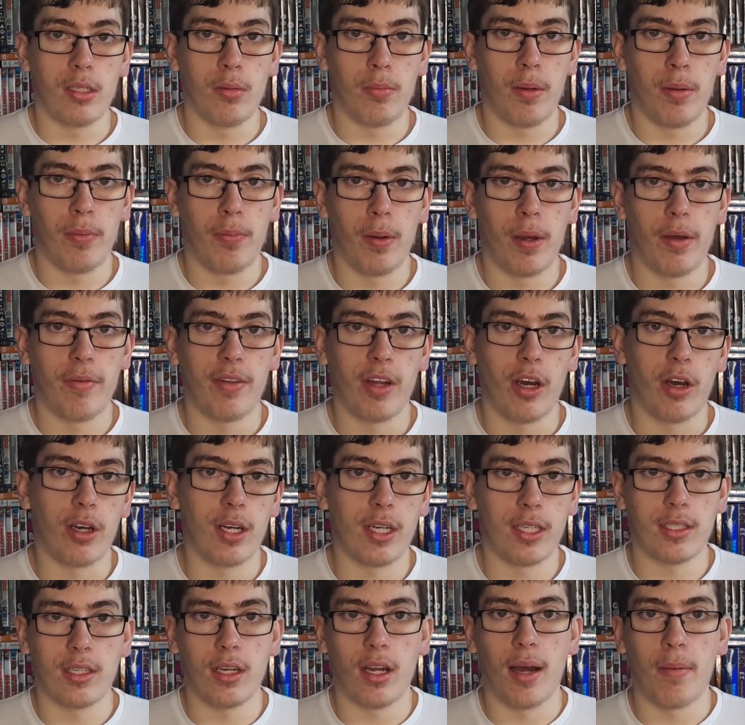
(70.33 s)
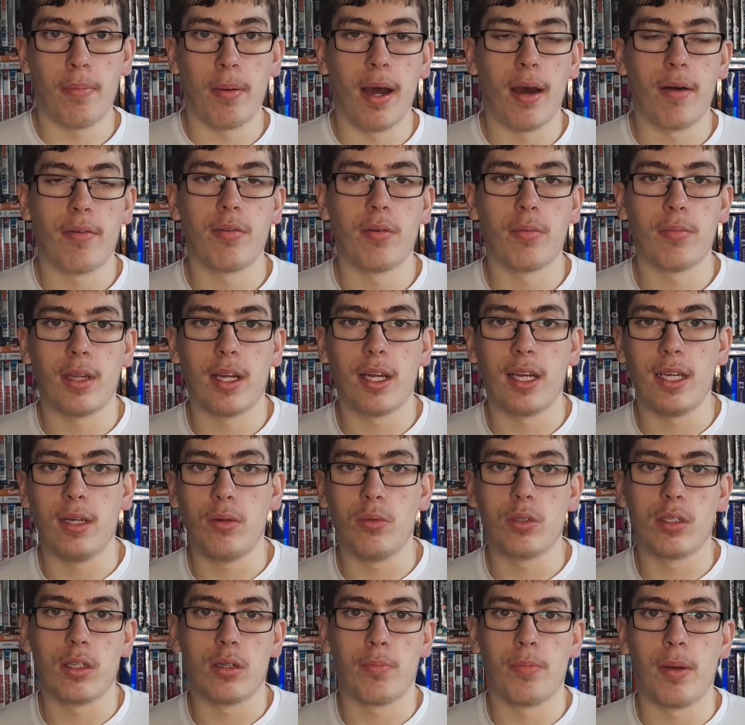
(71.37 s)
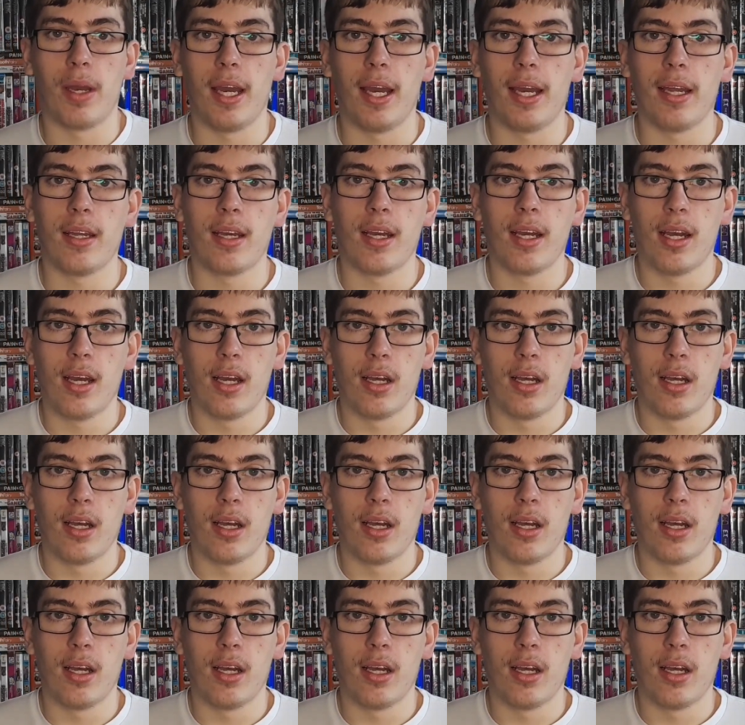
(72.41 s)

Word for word: to be perfectly honest, apart from that he was a paid